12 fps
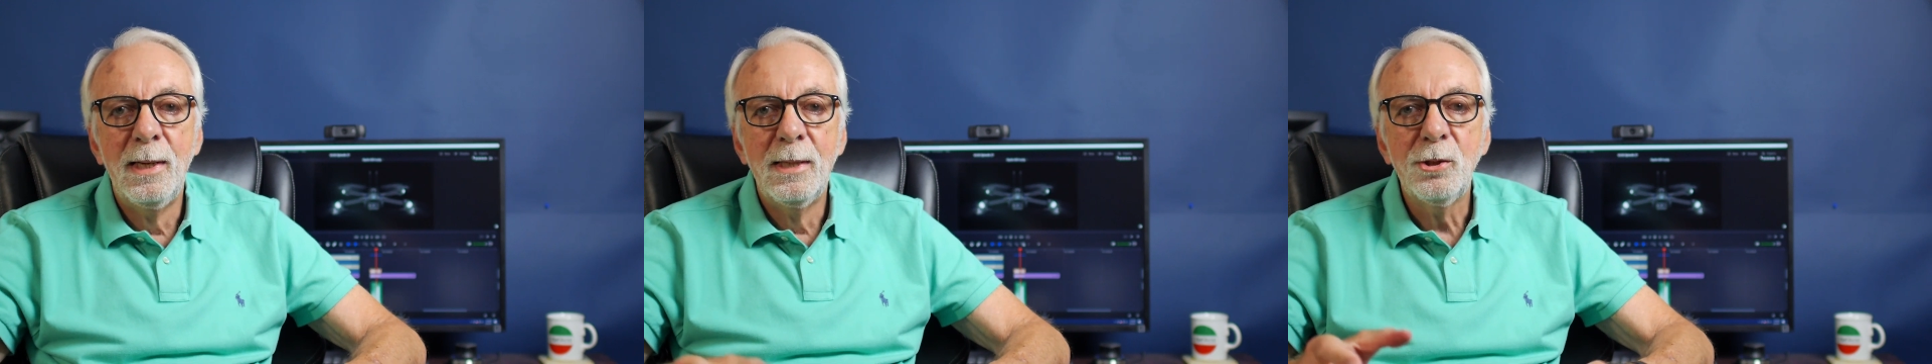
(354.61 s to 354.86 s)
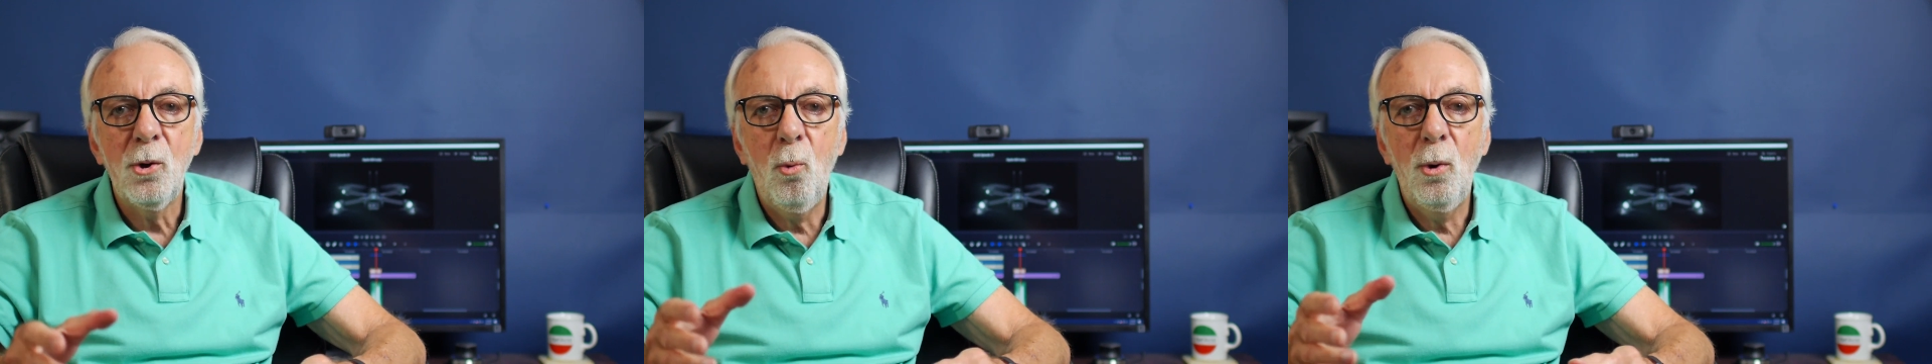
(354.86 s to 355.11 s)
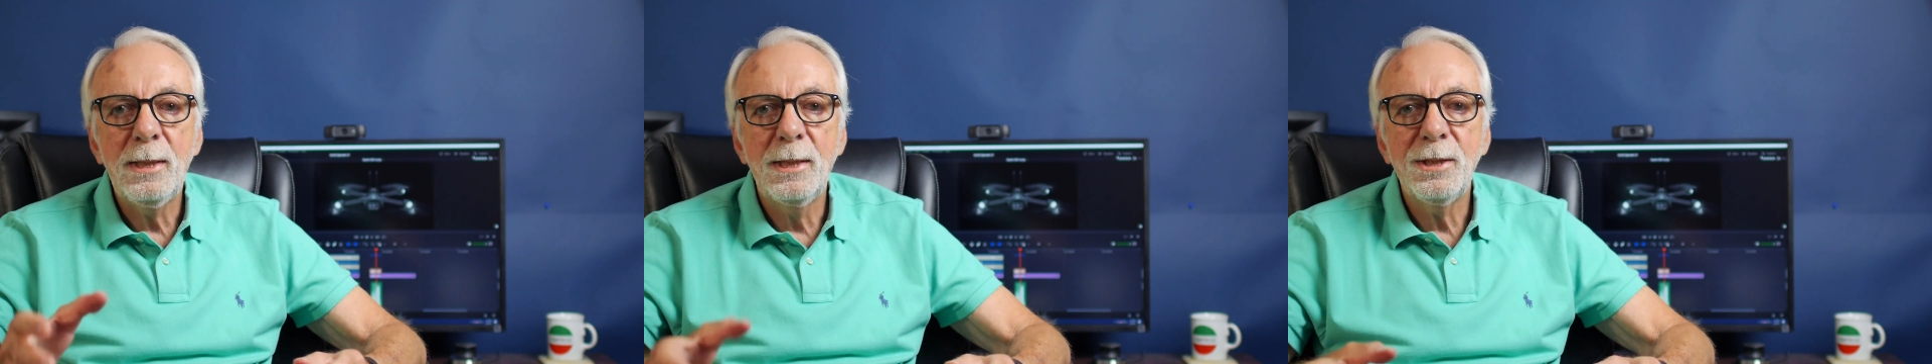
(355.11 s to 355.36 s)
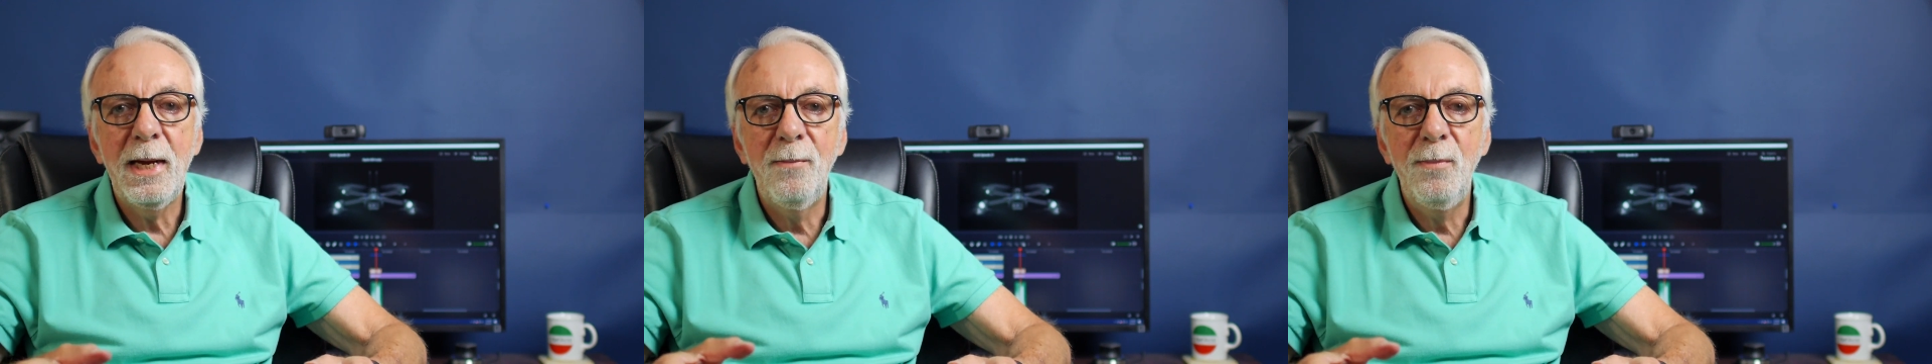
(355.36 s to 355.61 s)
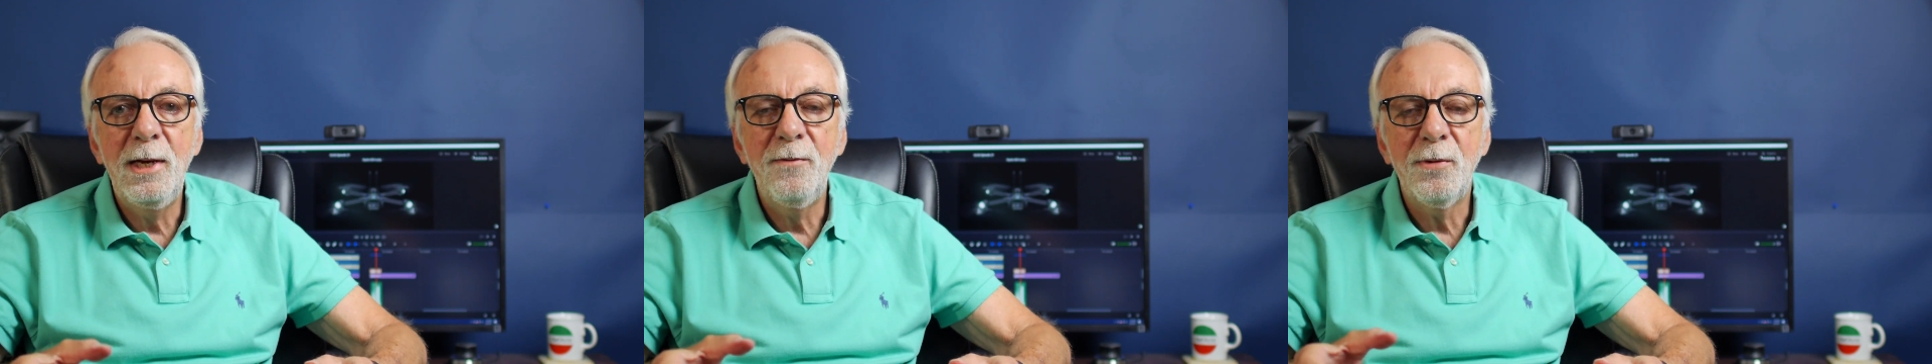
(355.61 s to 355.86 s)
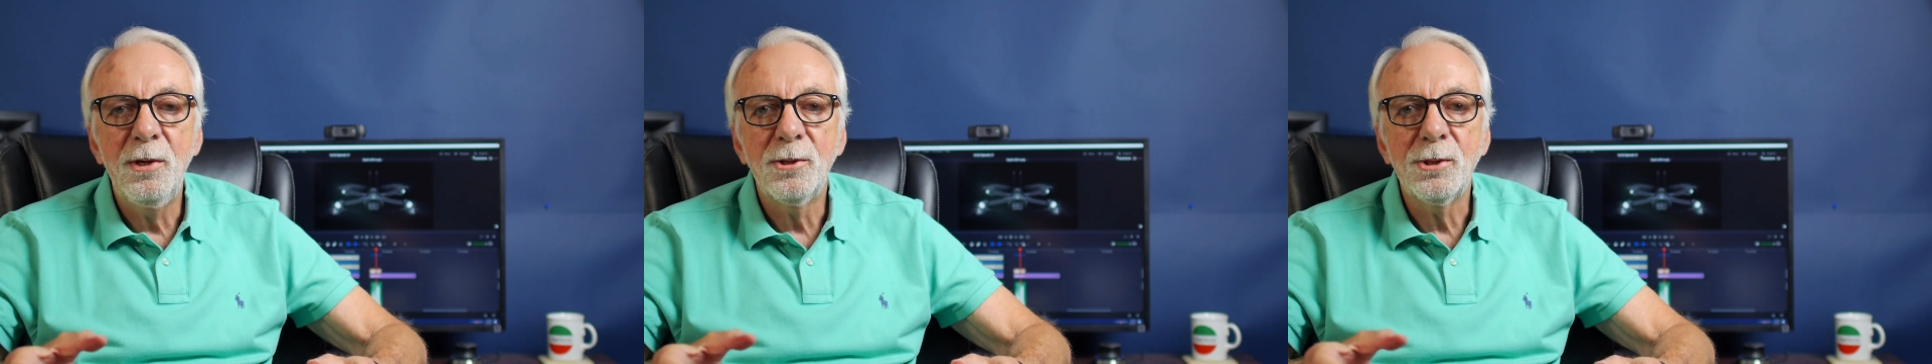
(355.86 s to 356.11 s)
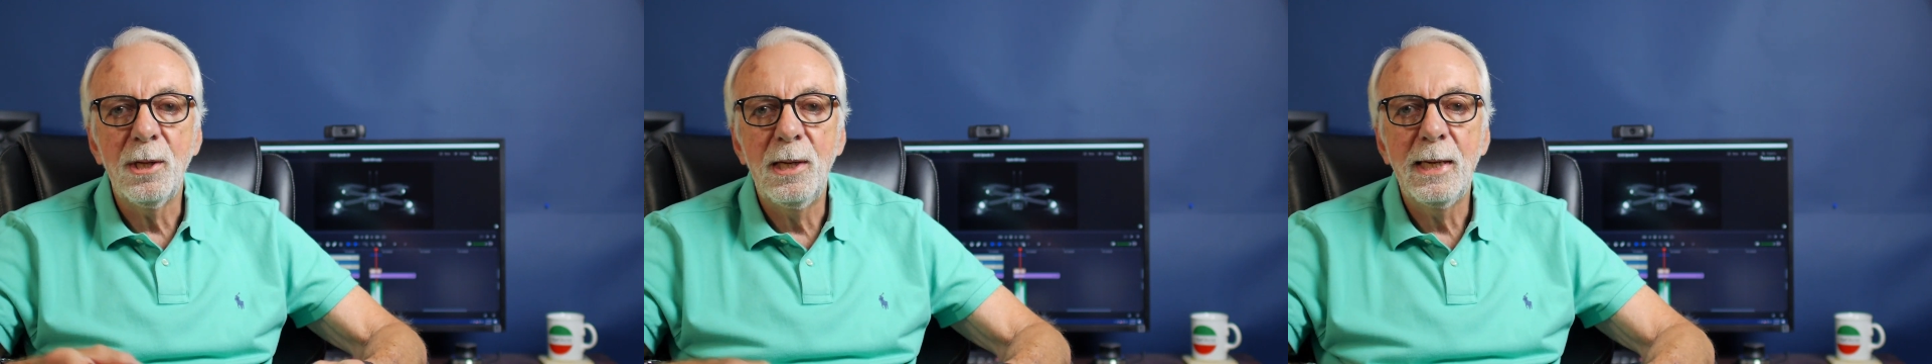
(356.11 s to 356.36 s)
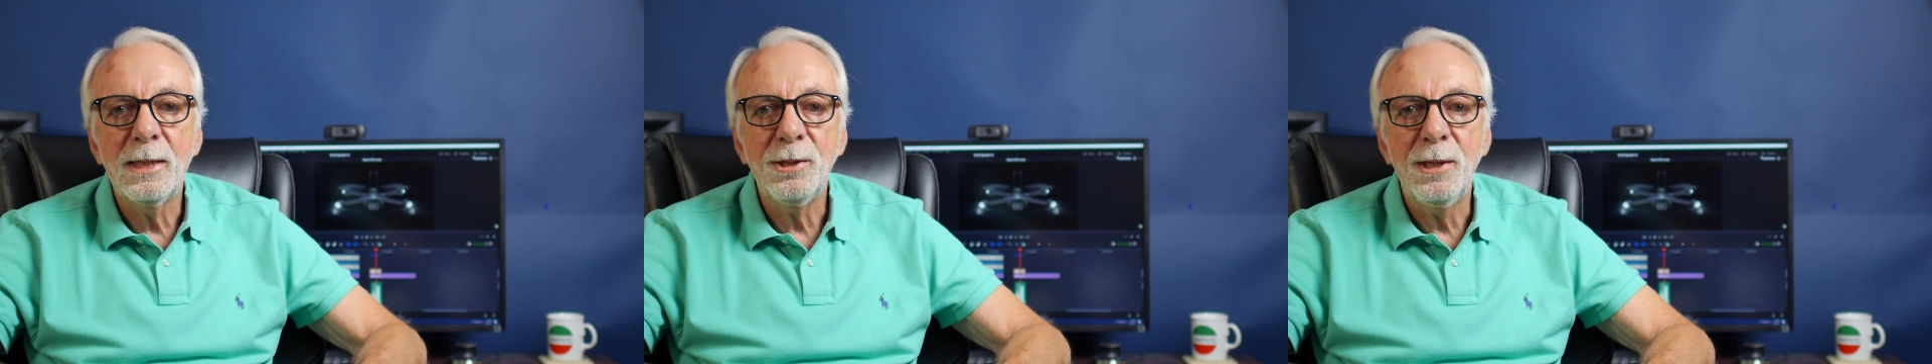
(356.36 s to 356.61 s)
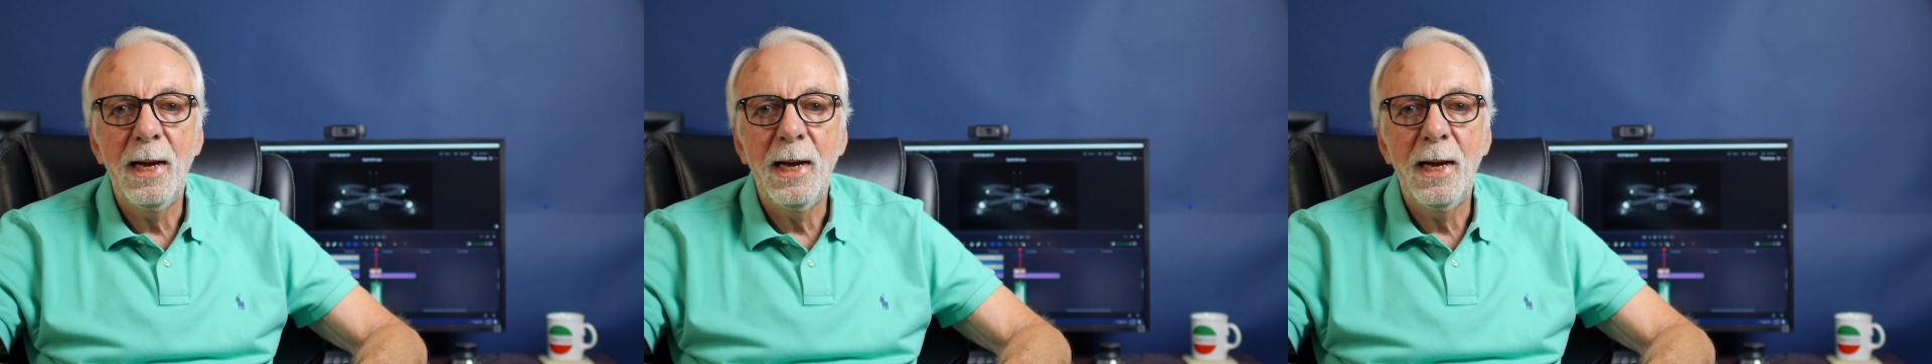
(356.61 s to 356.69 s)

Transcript: So what does that mean for your selection?